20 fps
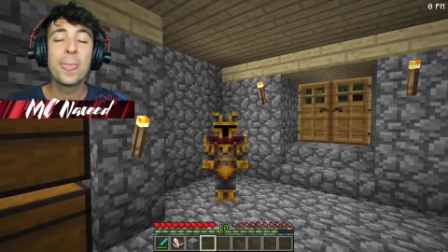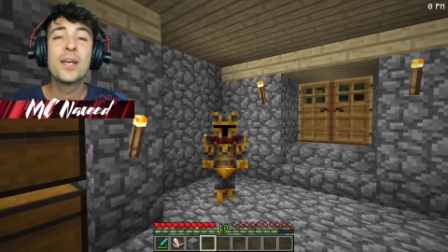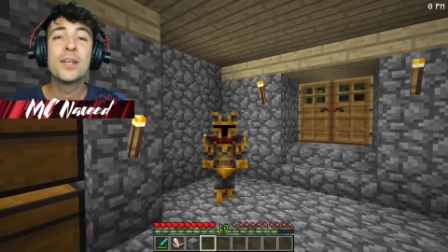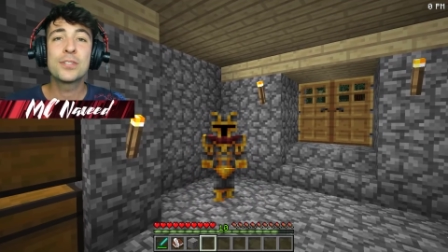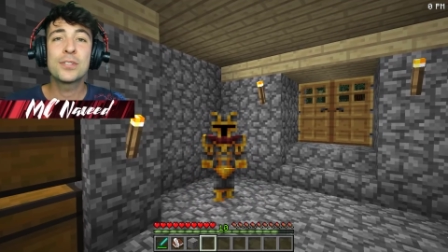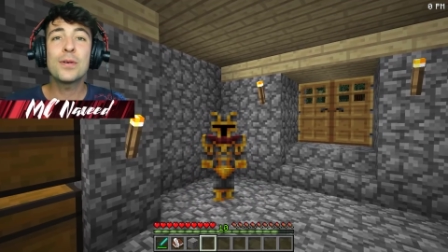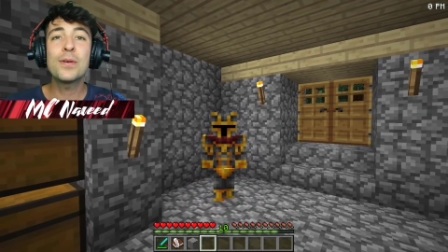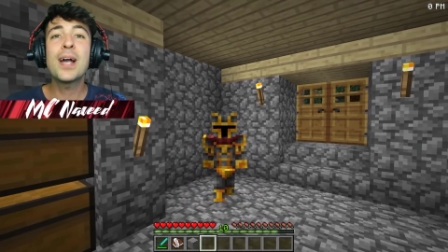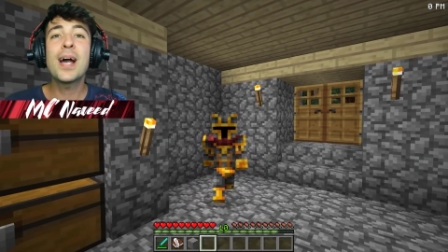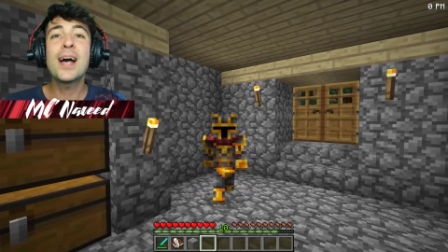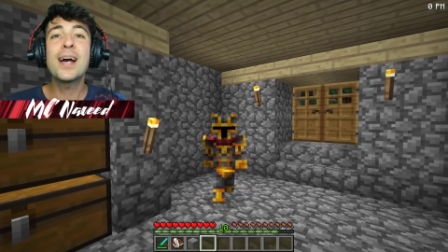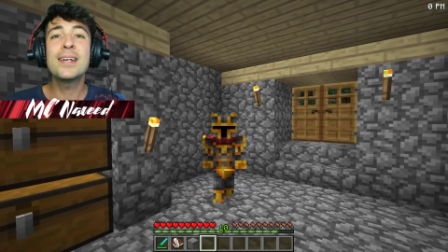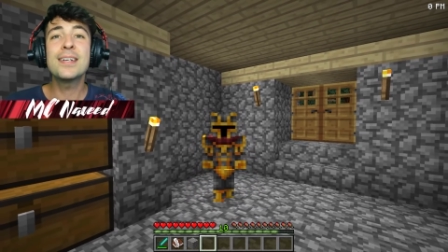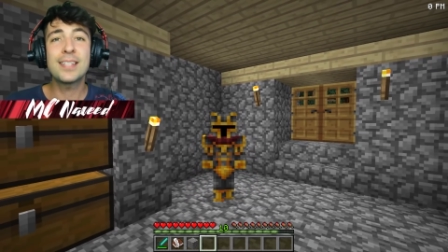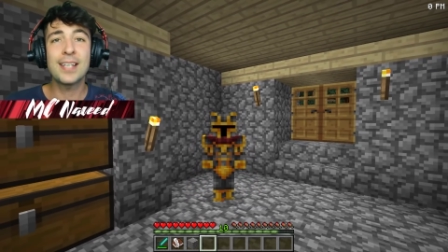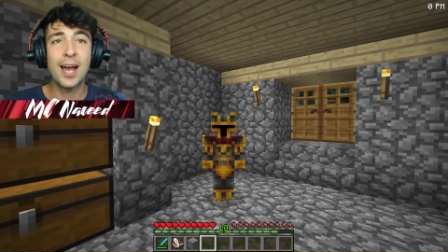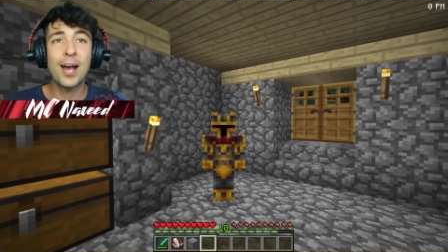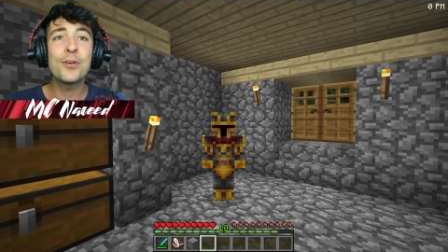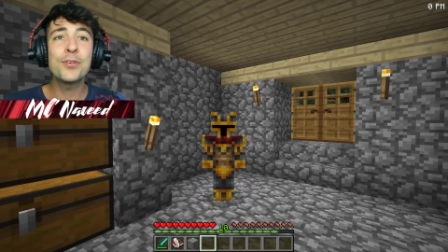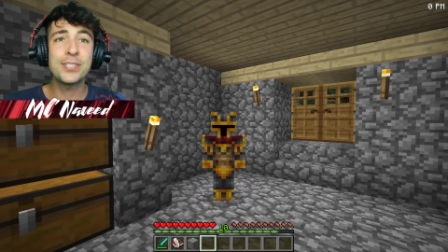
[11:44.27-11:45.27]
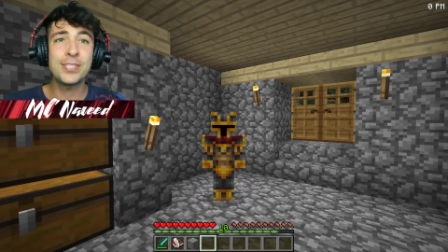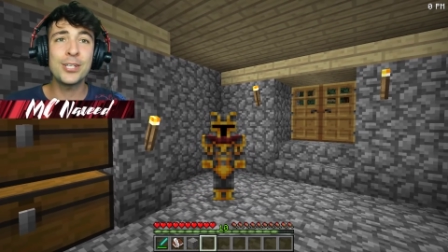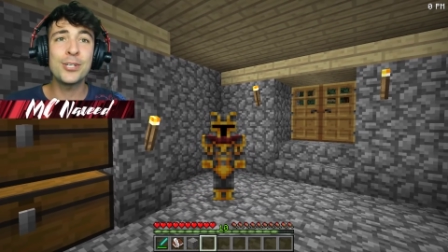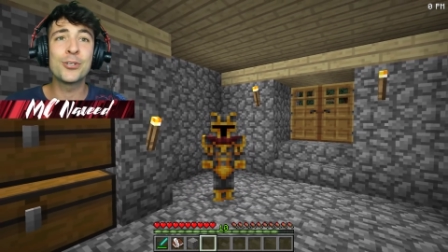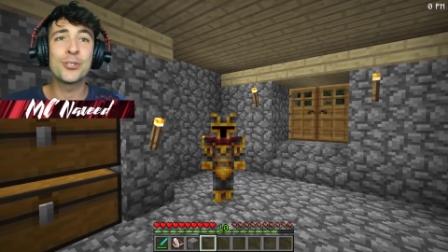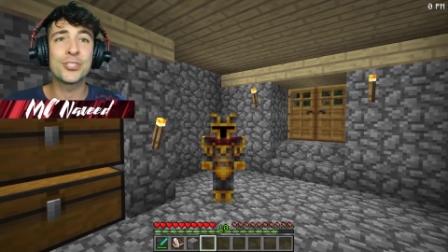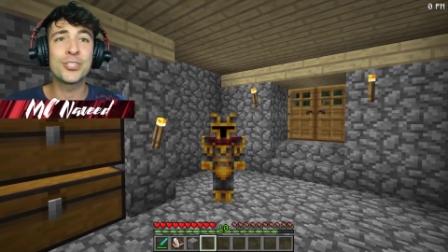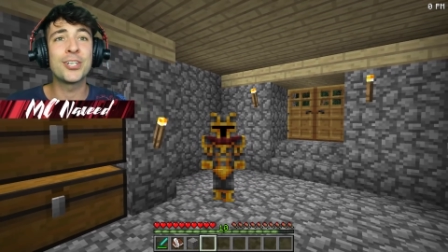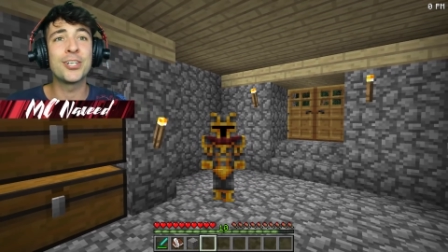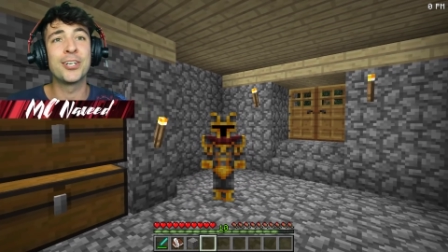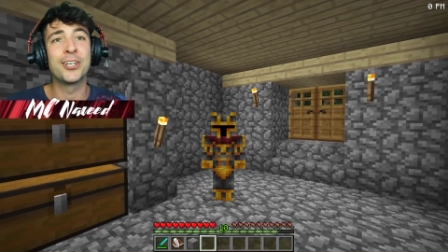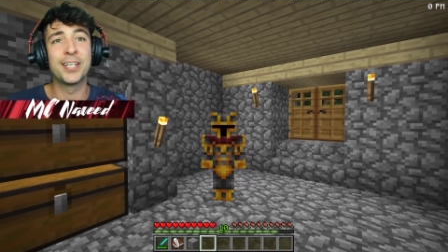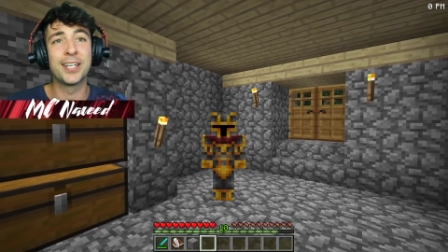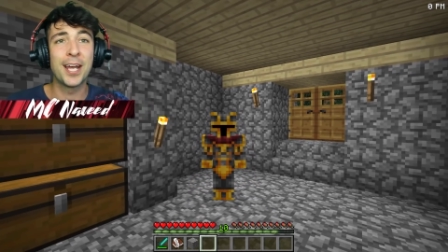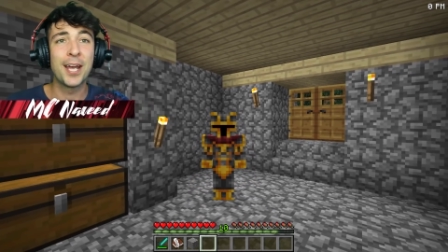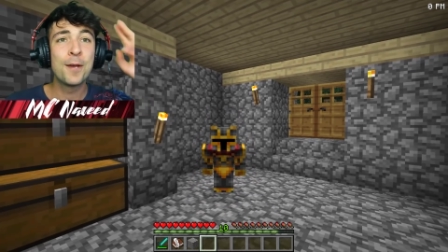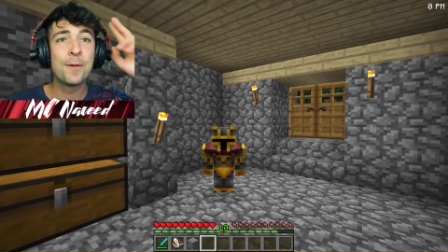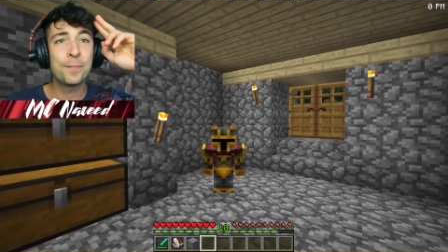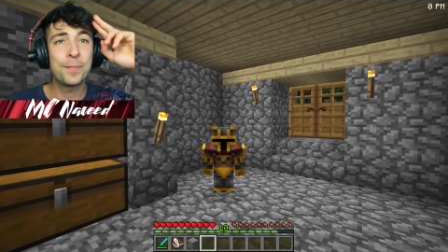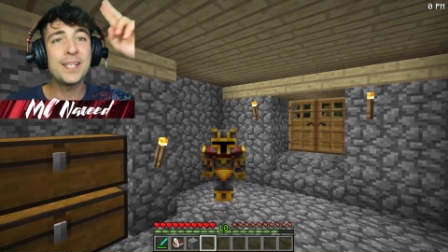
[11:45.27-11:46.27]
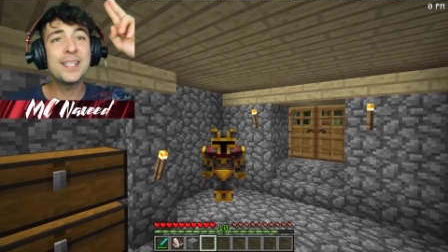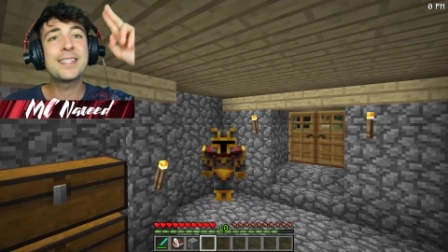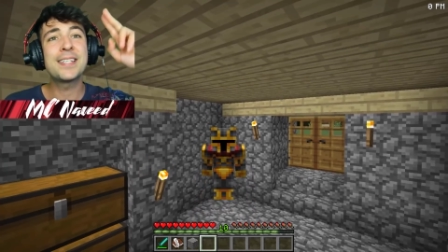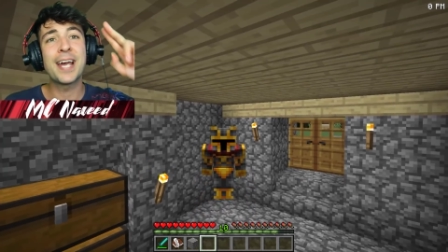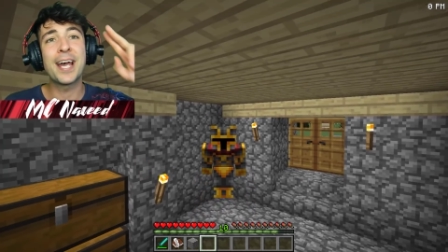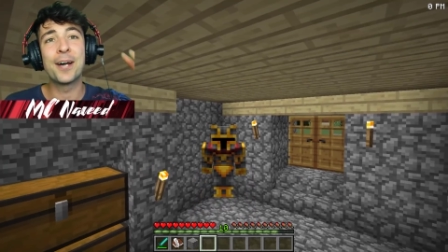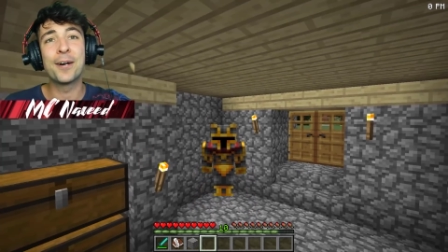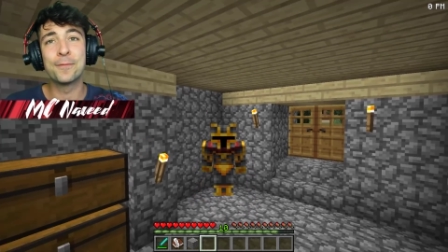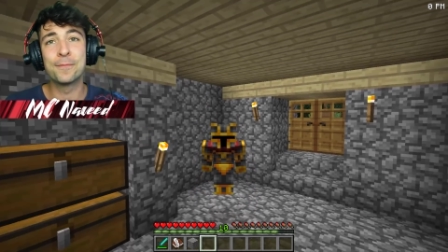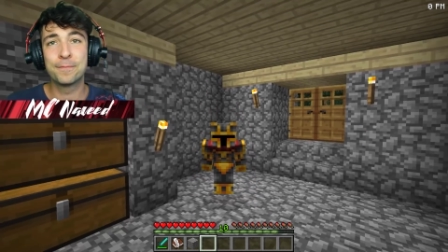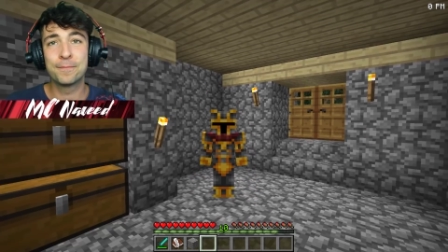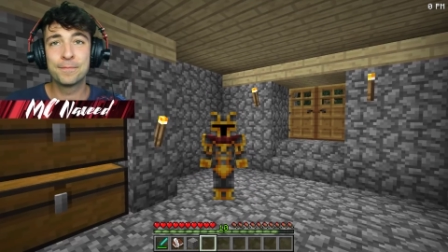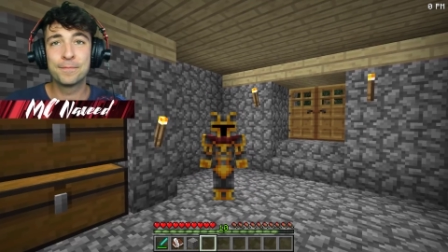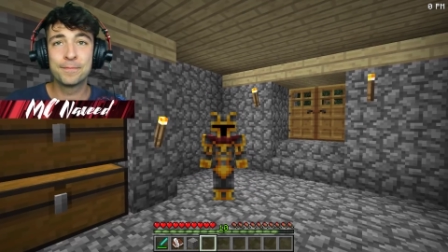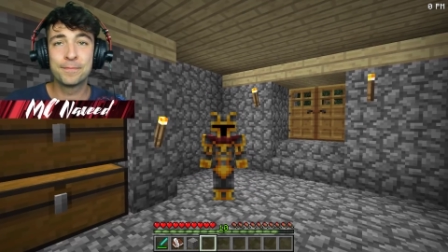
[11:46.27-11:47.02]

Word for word: So guys, I'll see you all soon. Peace out.